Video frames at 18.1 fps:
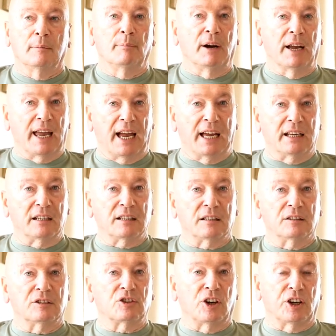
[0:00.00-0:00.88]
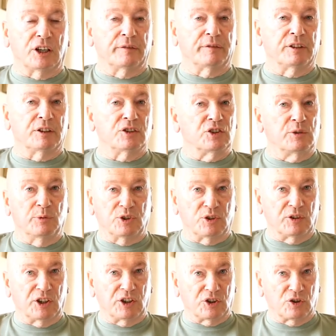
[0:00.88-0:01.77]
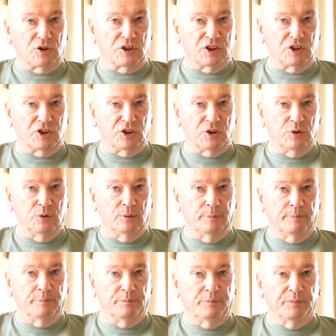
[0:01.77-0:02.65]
My aunt died of it, she was only 32.